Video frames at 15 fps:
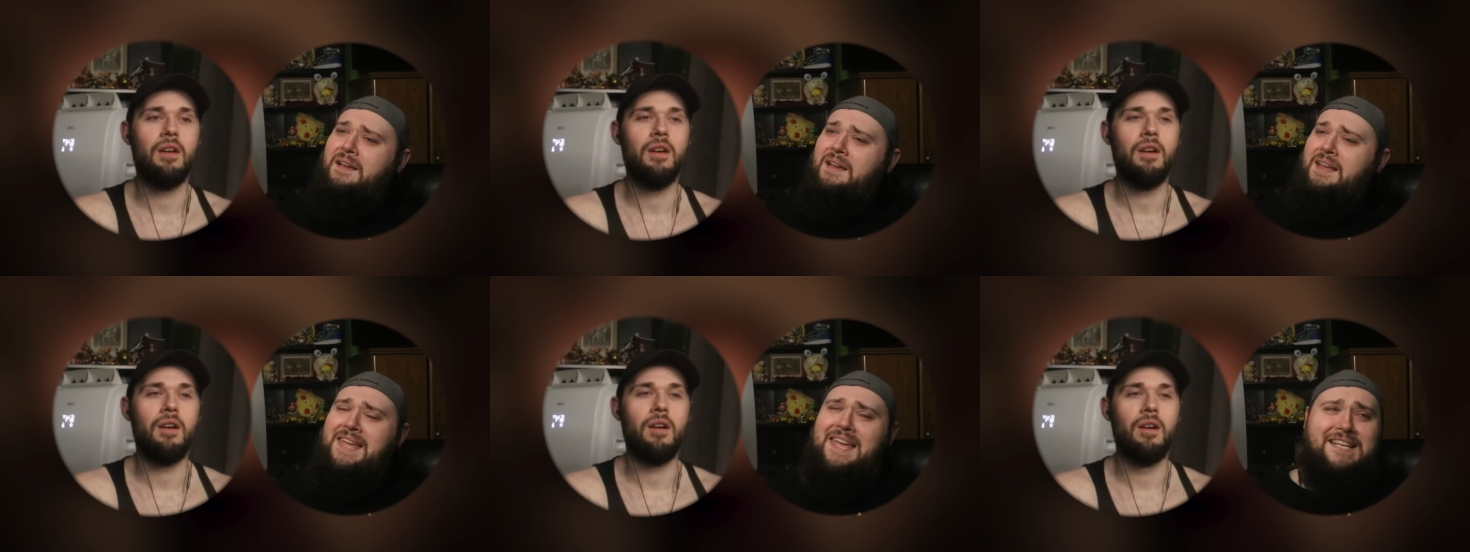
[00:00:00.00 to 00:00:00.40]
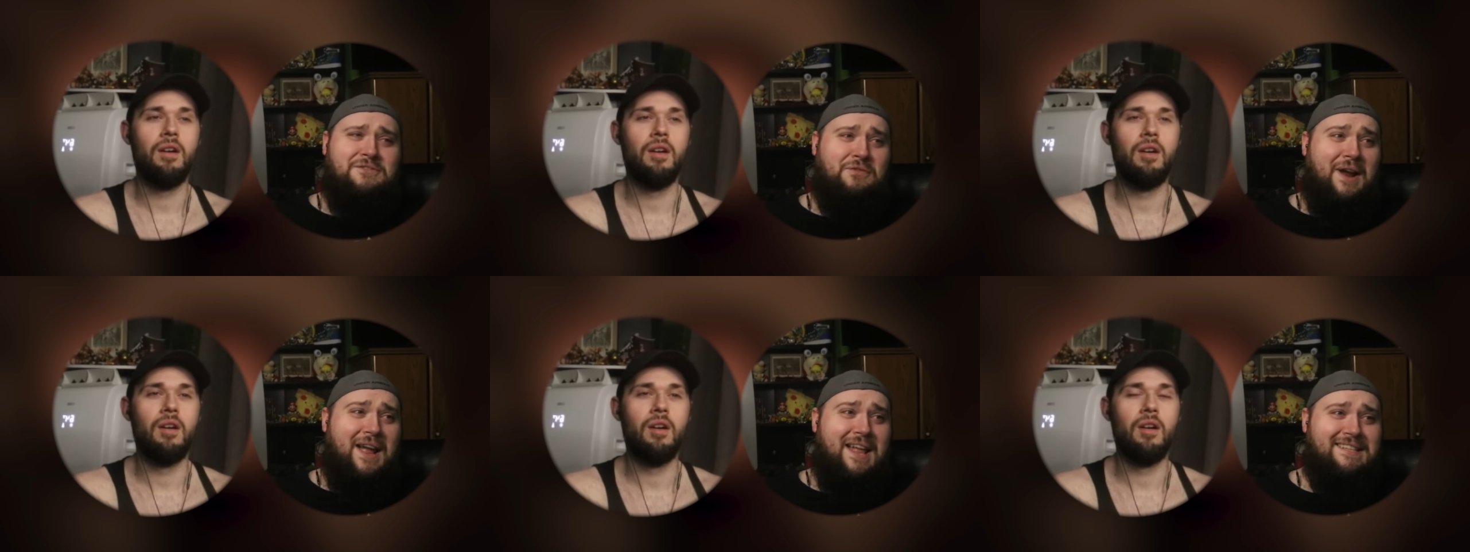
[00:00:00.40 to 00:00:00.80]
Speaker 1: He has
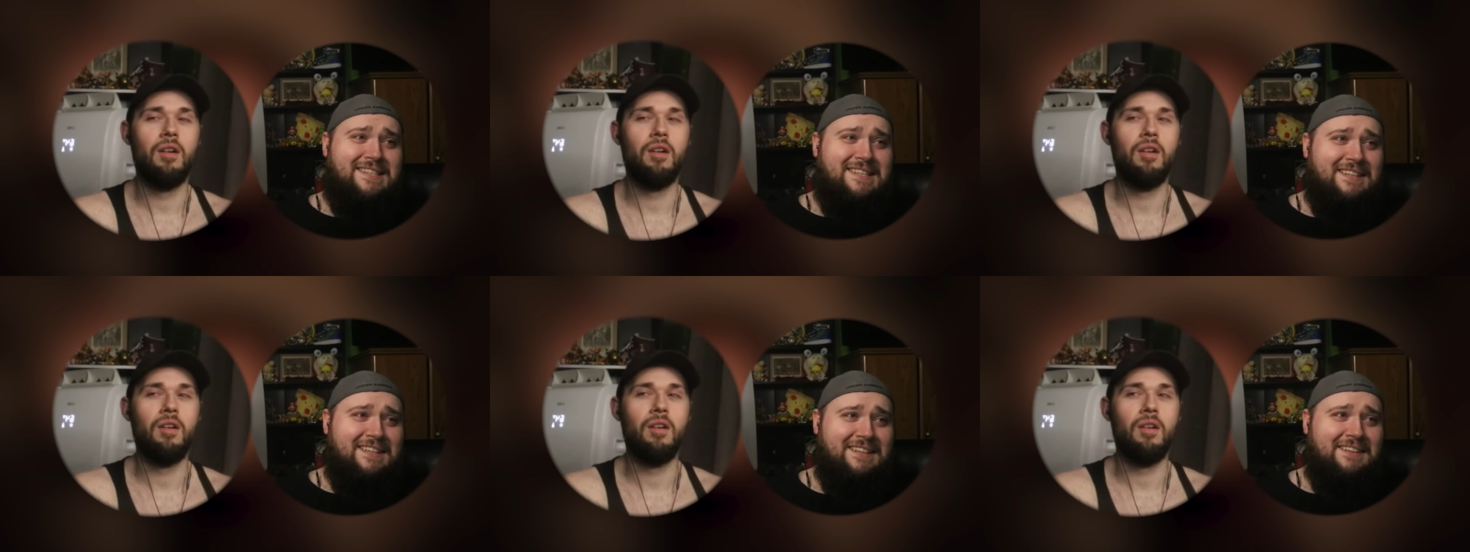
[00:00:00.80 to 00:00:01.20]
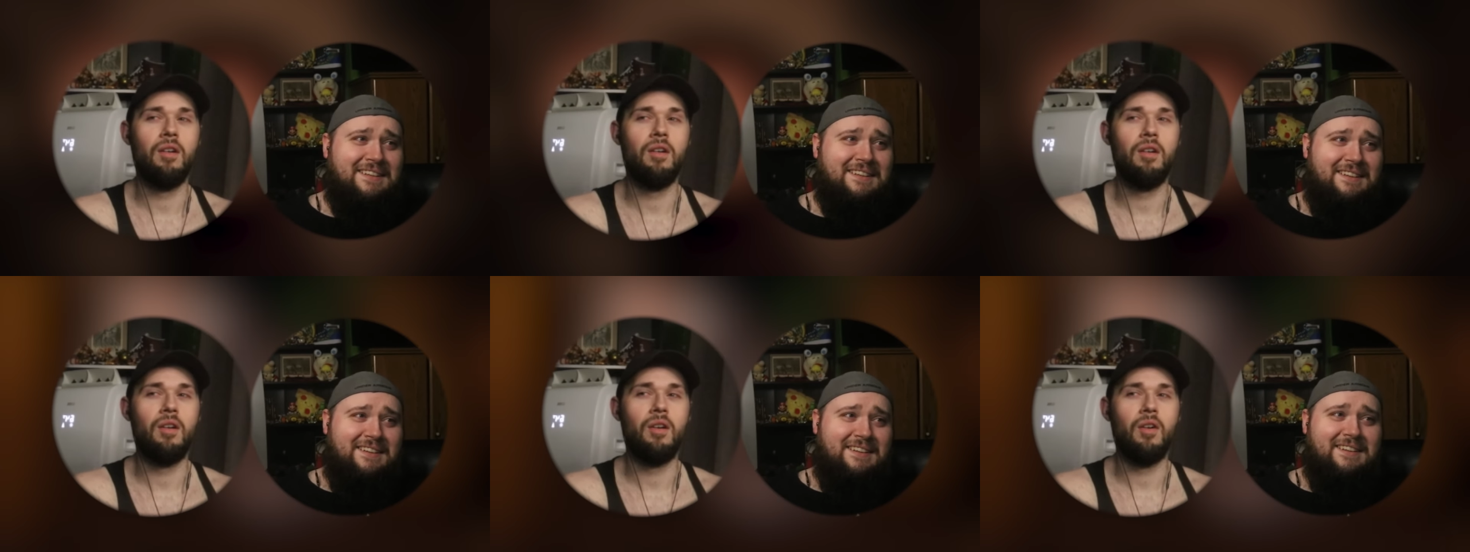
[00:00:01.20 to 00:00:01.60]
friends?
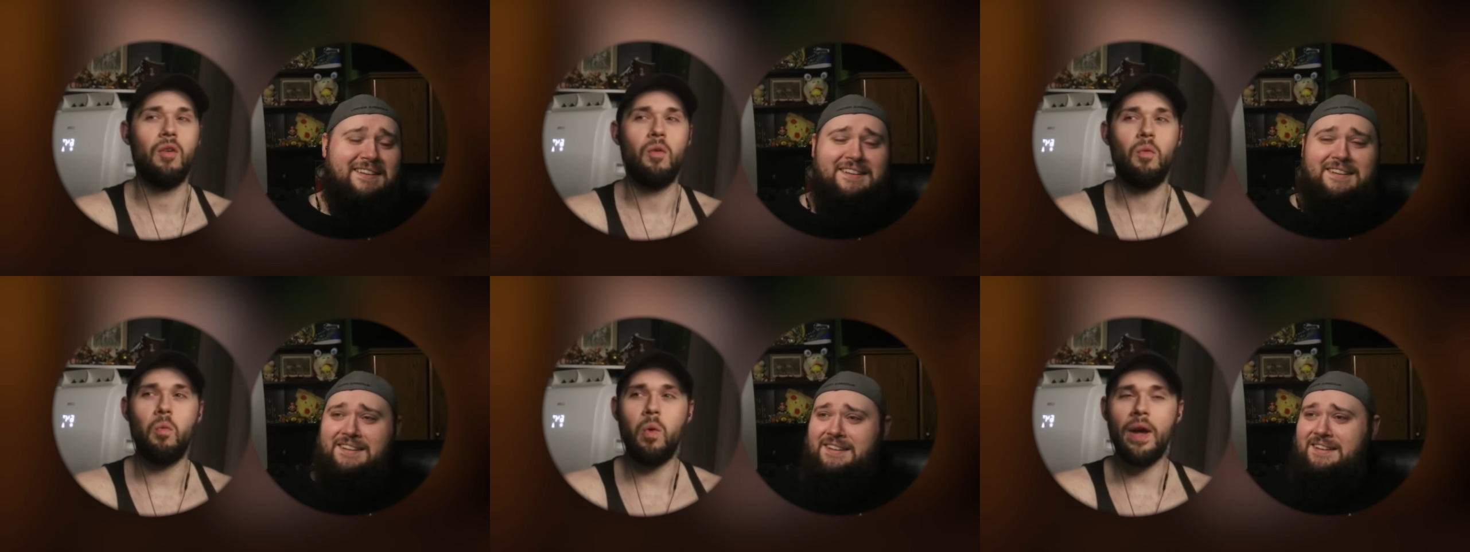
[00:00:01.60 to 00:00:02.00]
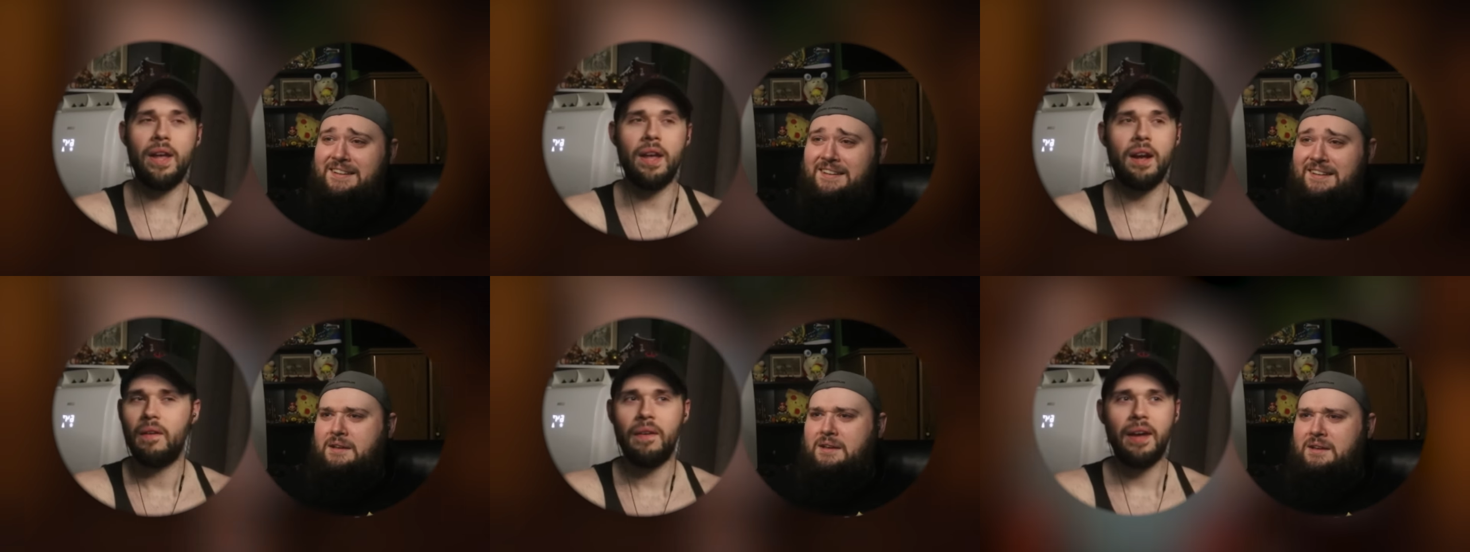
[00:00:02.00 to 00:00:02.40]
Wait,
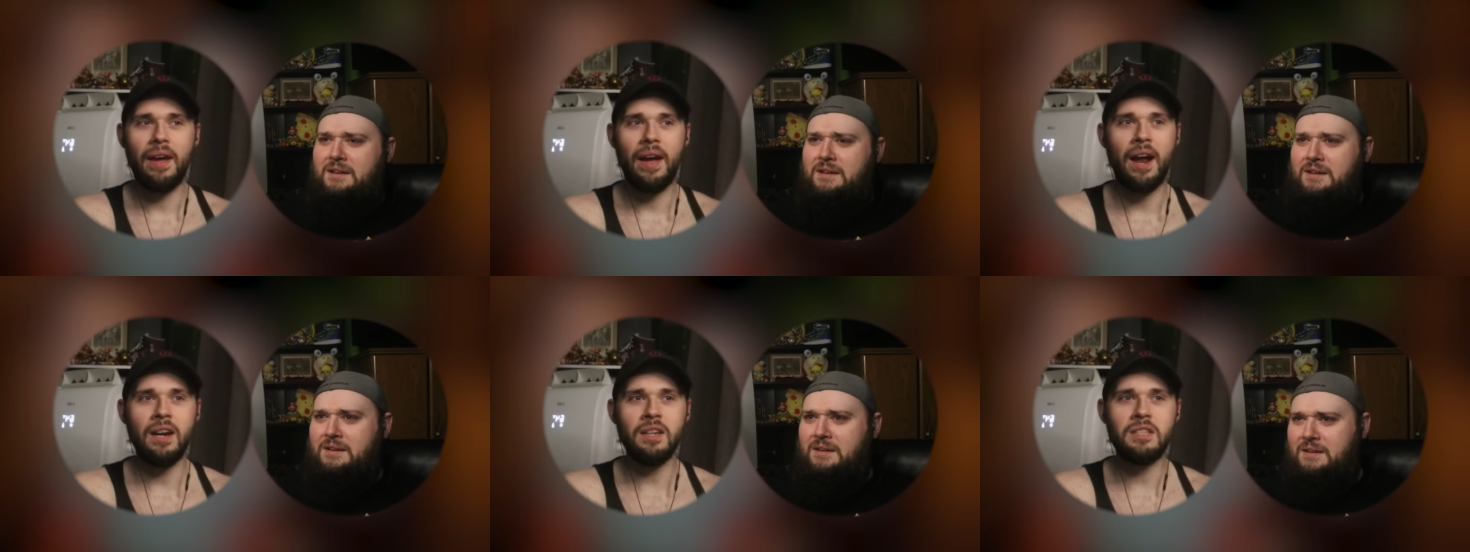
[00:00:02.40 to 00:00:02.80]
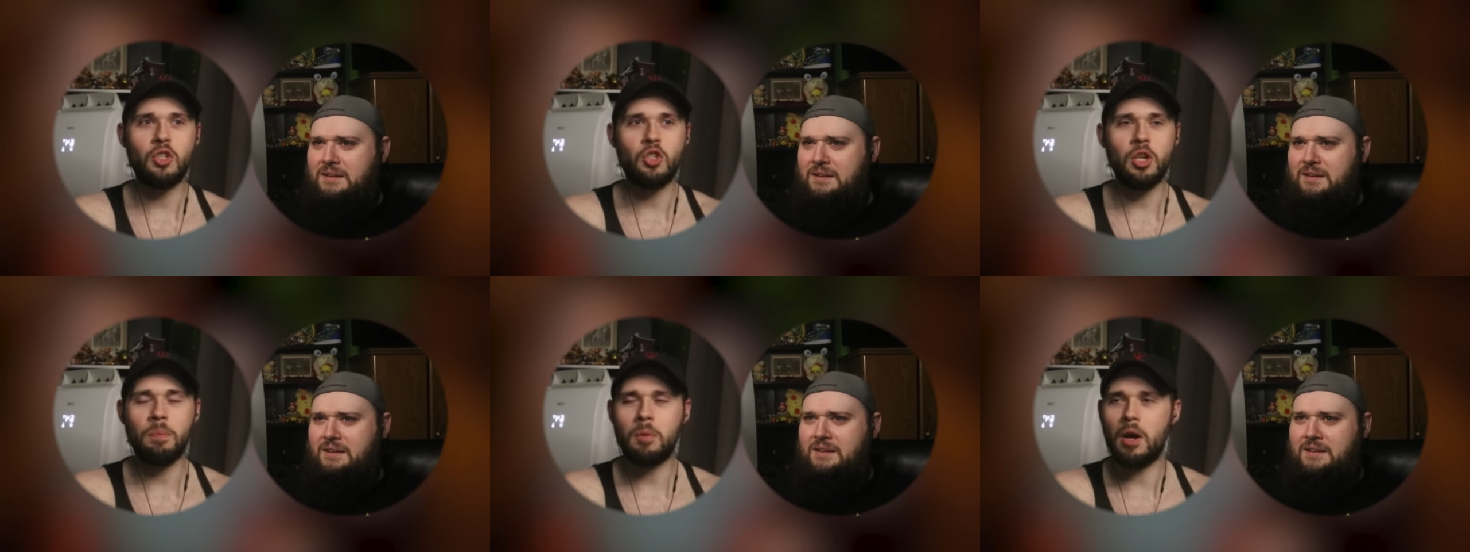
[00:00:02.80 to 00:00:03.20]
how's the
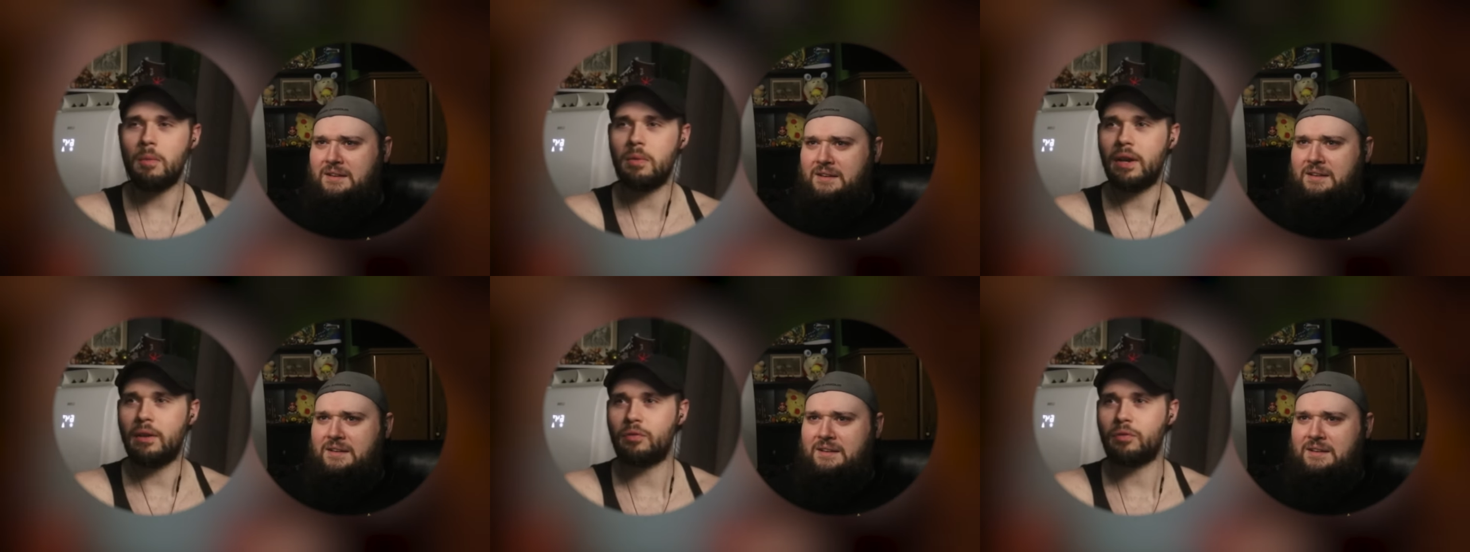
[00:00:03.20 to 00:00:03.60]
chip goblin have